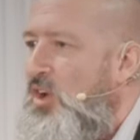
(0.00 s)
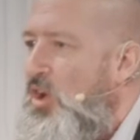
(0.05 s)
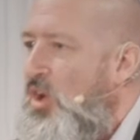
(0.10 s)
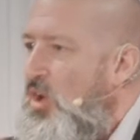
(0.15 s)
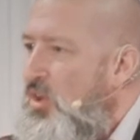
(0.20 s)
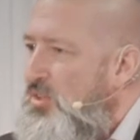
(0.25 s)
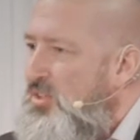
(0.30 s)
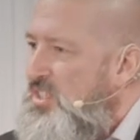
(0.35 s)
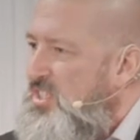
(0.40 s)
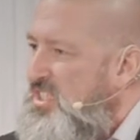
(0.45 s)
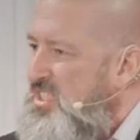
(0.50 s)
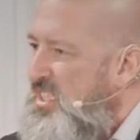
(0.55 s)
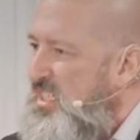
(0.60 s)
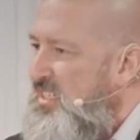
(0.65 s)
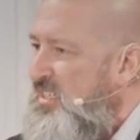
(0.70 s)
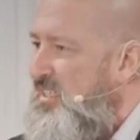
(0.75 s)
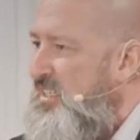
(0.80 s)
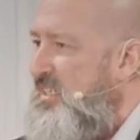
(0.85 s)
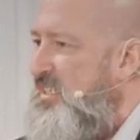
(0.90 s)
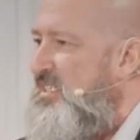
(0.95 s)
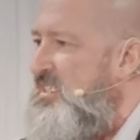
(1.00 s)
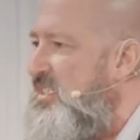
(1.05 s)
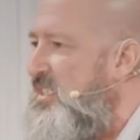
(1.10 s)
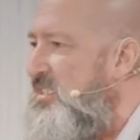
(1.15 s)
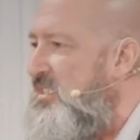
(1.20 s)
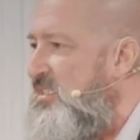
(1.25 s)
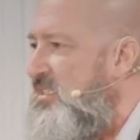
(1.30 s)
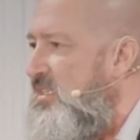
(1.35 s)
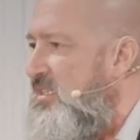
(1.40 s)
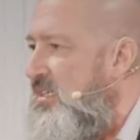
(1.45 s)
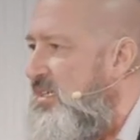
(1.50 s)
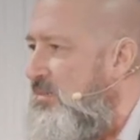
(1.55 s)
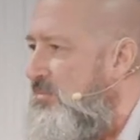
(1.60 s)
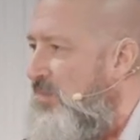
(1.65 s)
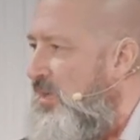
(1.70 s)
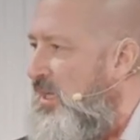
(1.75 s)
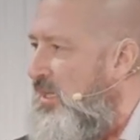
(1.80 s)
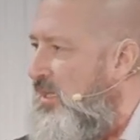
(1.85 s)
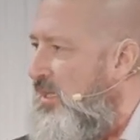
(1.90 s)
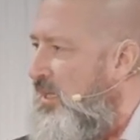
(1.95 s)
all the sin that existed in
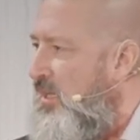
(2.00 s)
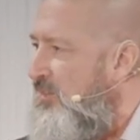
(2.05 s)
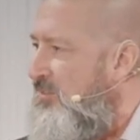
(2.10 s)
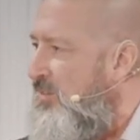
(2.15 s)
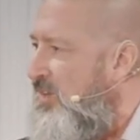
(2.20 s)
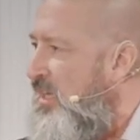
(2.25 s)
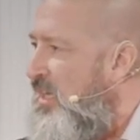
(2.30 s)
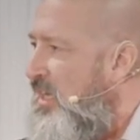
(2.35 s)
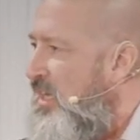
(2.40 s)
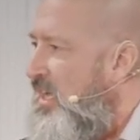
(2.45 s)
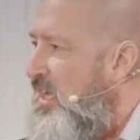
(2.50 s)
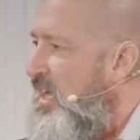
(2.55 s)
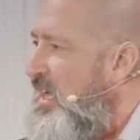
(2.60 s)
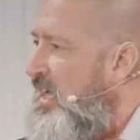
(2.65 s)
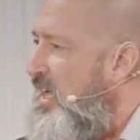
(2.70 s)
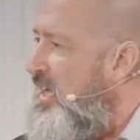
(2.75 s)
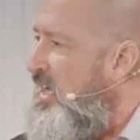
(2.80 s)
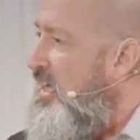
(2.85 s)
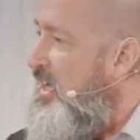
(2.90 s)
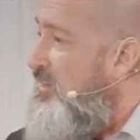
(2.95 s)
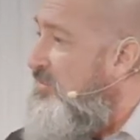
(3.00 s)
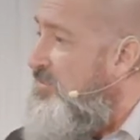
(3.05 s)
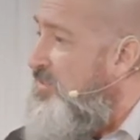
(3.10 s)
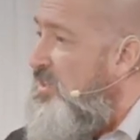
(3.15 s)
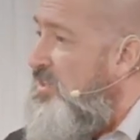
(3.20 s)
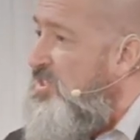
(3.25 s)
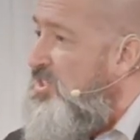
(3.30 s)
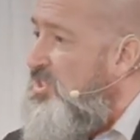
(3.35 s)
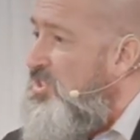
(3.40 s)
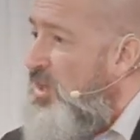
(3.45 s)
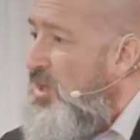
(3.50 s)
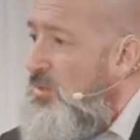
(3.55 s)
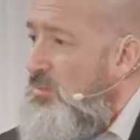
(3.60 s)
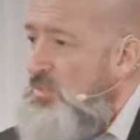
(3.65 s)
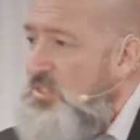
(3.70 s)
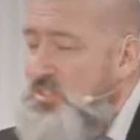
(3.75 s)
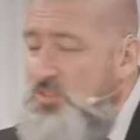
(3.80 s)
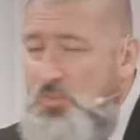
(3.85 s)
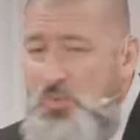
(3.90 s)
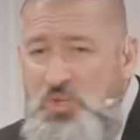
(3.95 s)
my life, if the
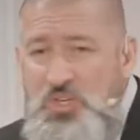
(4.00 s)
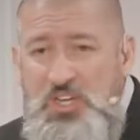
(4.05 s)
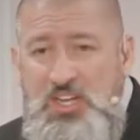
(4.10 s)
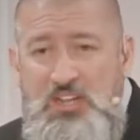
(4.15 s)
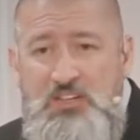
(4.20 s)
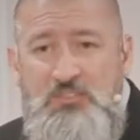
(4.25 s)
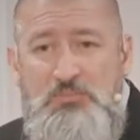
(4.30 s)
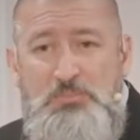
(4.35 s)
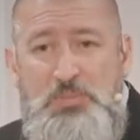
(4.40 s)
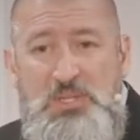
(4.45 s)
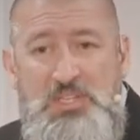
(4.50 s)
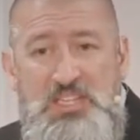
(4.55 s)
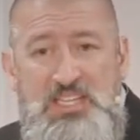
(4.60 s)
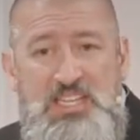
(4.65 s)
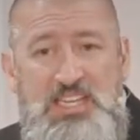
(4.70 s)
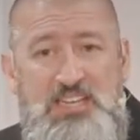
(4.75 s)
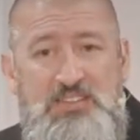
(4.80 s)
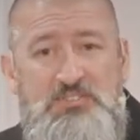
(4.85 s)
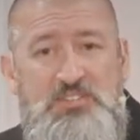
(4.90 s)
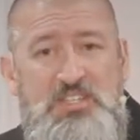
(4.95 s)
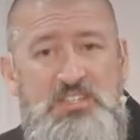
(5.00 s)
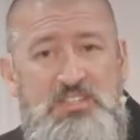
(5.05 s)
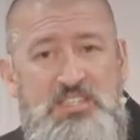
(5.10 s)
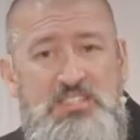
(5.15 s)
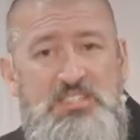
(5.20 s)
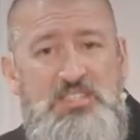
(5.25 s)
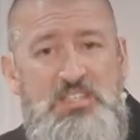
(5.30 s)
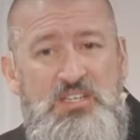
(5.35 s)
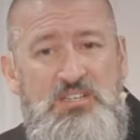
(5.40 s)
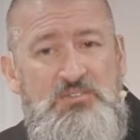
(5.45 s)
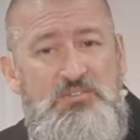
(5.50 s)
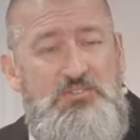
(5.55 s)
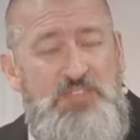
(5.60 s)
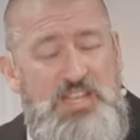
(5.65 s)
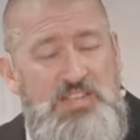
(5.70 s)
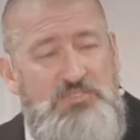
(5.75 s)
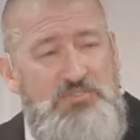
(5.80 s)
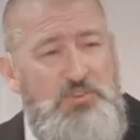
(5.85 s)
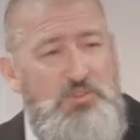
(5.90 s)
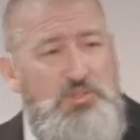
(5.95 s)
psalmist would have believed that this
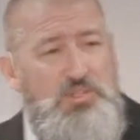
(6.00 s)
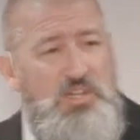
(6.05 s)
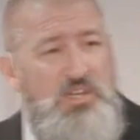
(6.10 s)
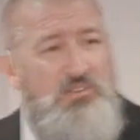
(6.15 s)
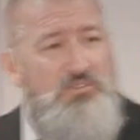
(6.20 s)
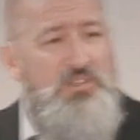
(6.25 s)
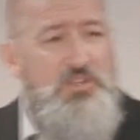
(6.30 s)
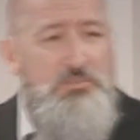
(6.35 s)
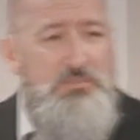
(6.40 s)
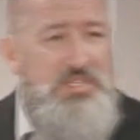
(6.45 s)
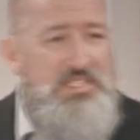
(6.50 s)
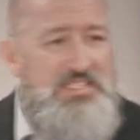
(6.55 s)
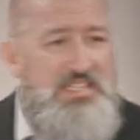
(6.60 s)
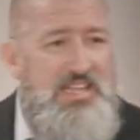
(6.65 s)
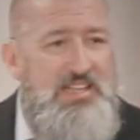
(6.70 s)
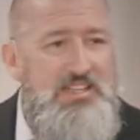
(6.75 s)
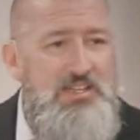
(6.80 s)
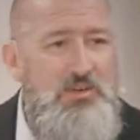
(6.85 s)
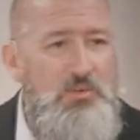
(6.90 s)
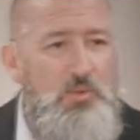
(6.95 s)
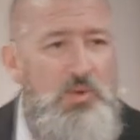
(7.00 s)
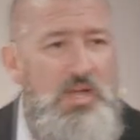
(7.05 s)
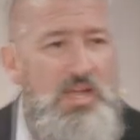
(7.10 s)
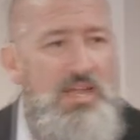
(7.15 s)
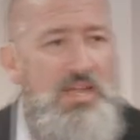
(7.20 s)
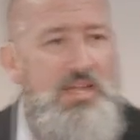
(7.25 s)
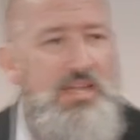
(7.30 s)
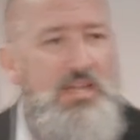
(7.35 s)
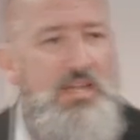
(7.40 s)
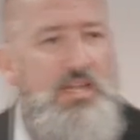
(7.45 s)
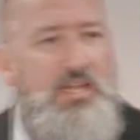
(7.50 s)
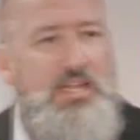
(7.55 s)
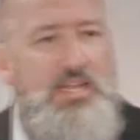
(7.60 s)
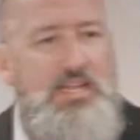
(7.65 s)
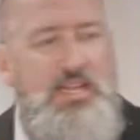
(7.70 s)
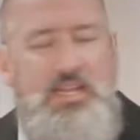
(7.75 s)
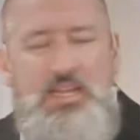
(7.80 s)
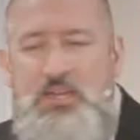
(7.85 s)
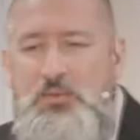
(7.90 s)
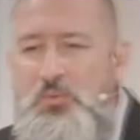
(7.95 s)
unfaithful love could be taken away,
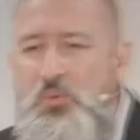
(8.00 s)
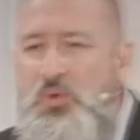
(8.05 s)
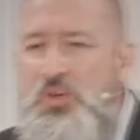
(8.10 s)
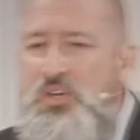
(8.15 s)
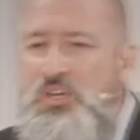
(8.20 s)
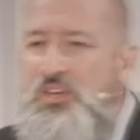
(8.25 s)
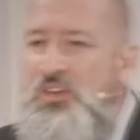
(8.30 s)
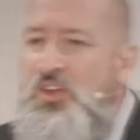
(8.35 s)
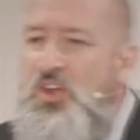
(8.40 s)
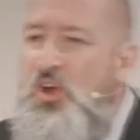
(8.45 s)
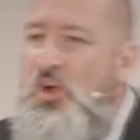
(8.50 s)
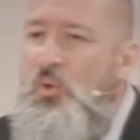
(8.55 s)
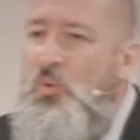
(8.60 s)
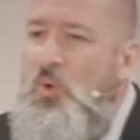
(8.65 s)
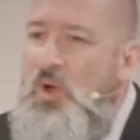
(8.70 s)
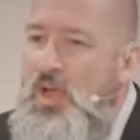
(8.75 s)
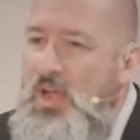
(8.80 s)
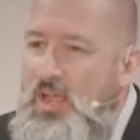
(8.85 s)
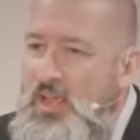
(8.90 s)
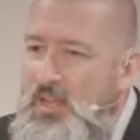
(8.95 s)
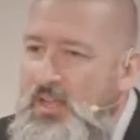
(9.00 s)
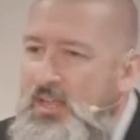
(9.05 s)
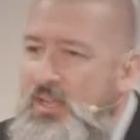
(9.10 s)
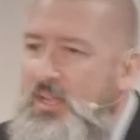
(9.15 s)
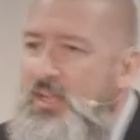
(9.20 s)
he would in no way